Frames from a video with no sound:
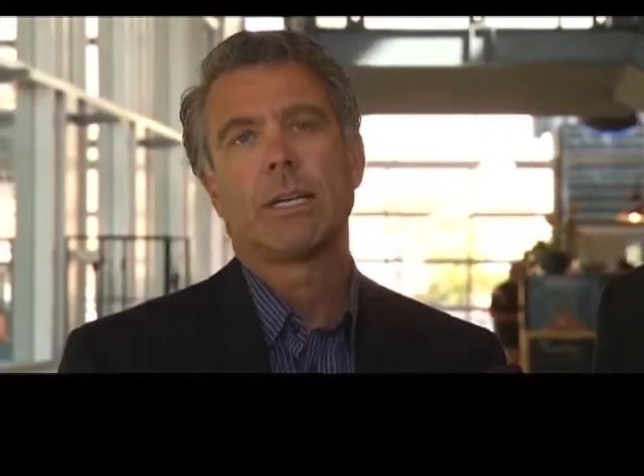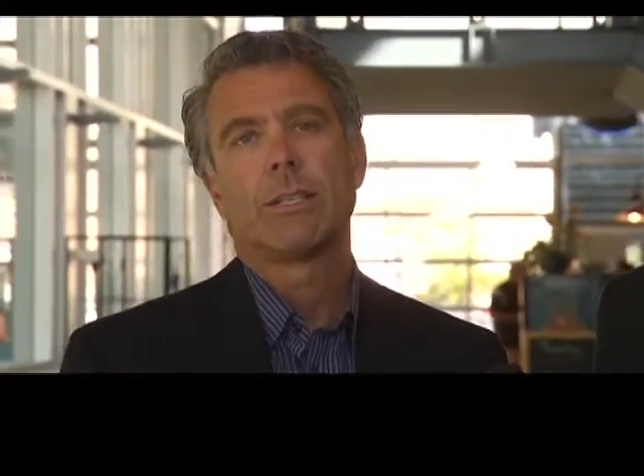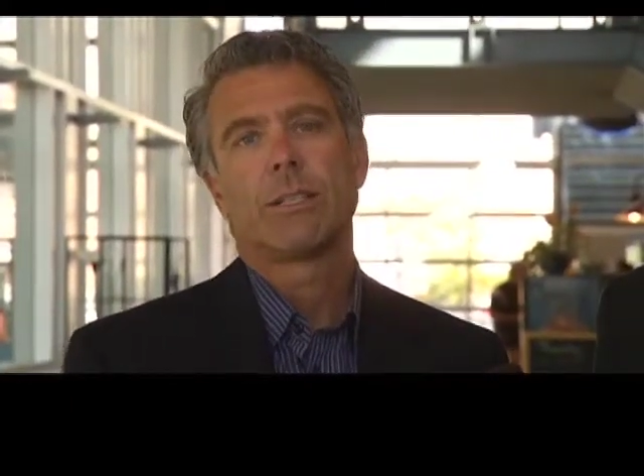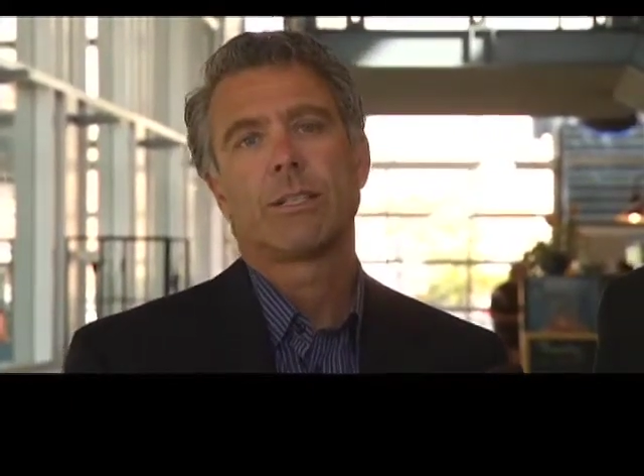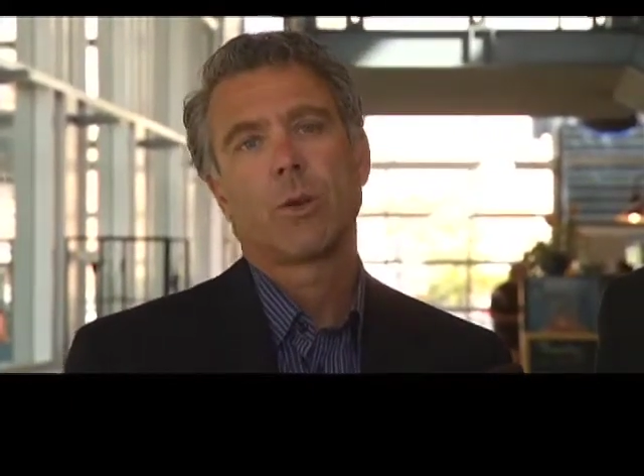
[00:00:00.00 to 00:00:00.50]

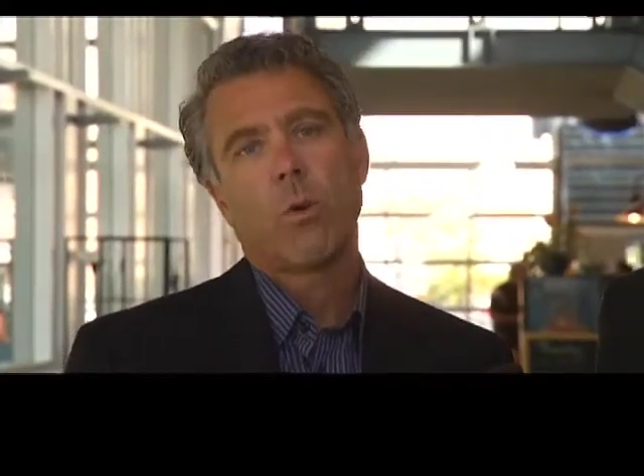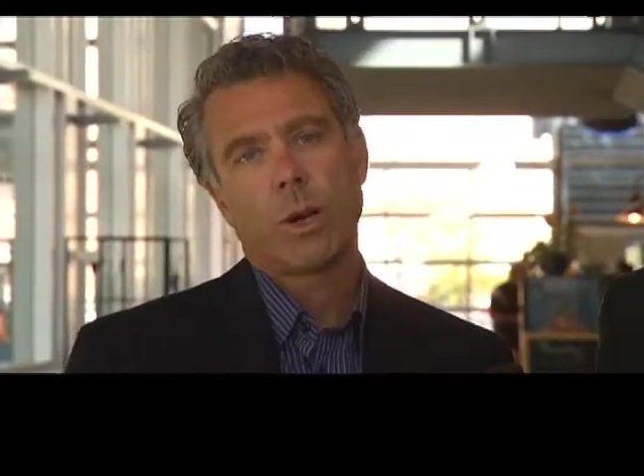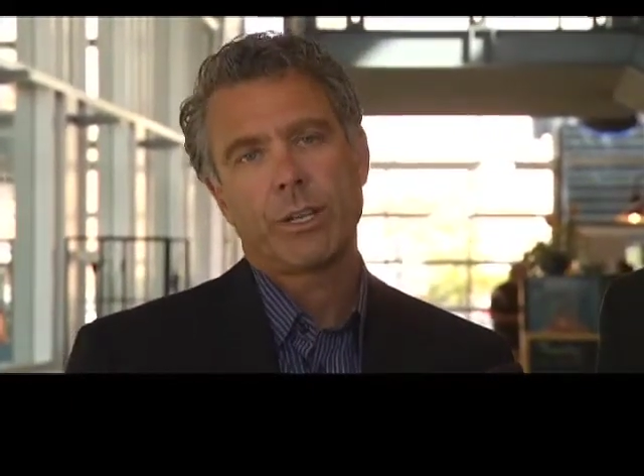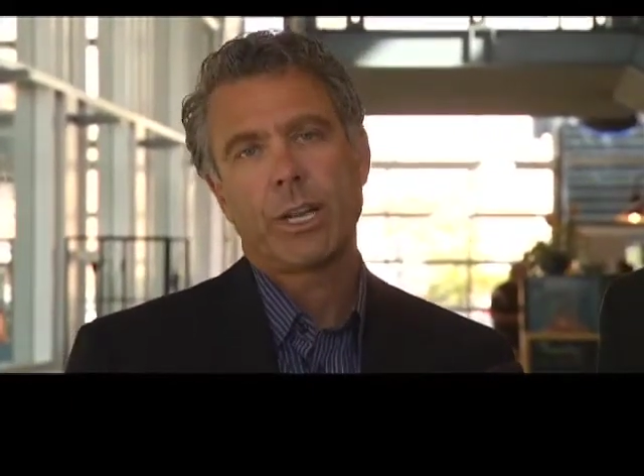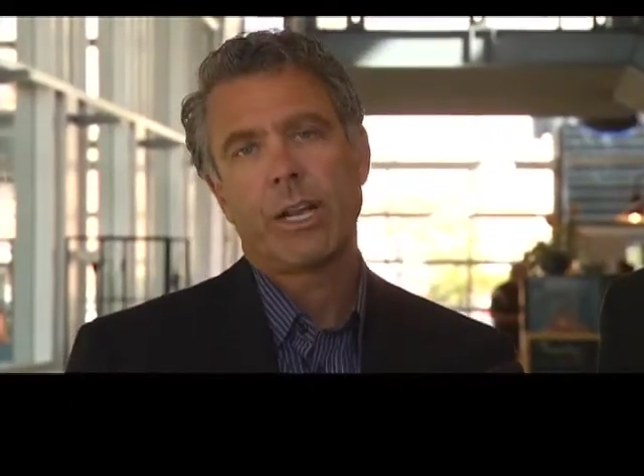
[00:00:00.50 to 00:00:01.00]
is this
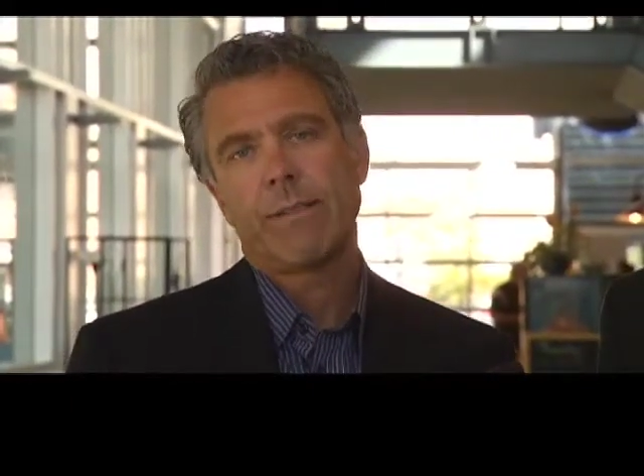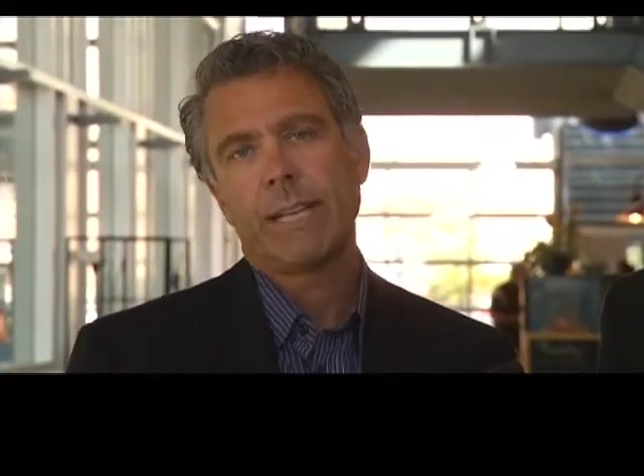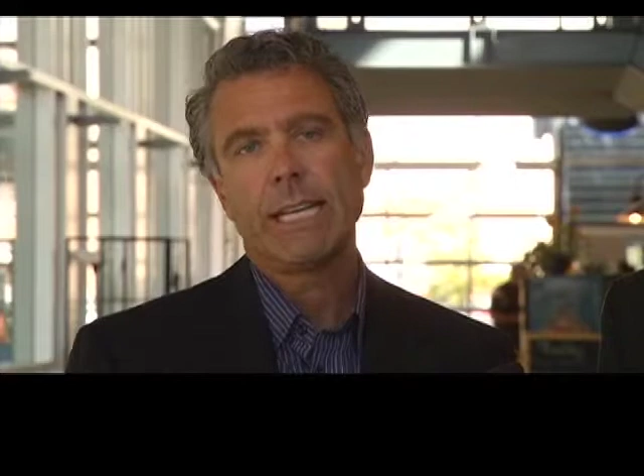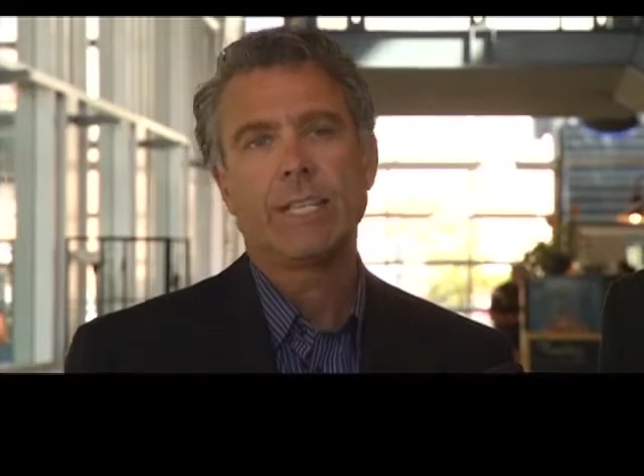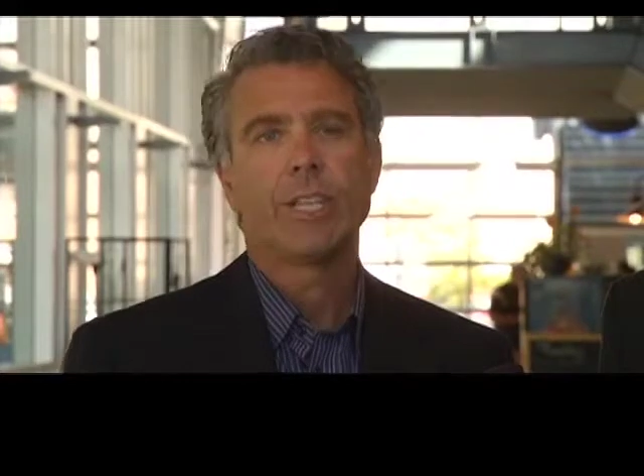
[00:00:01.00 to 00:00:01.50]
quantitative
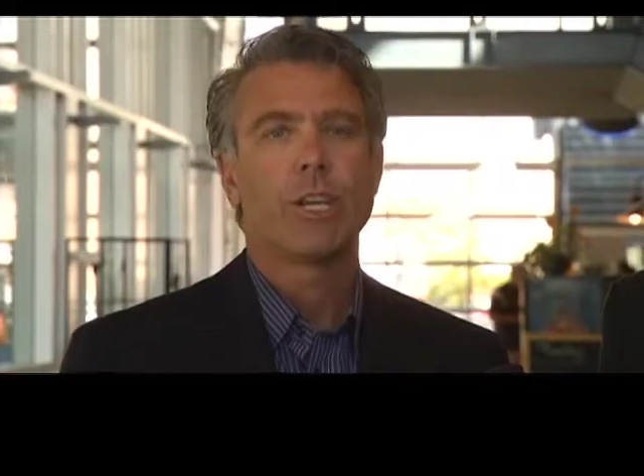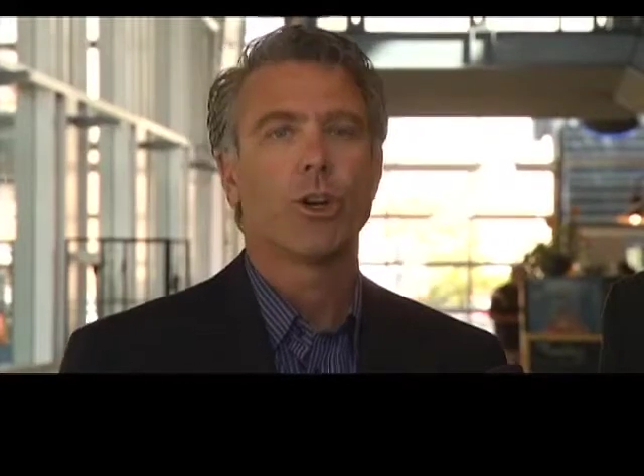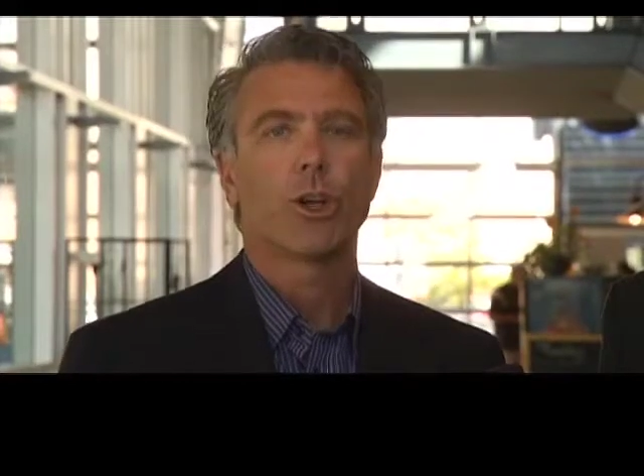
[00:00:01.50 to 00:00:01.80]
easing,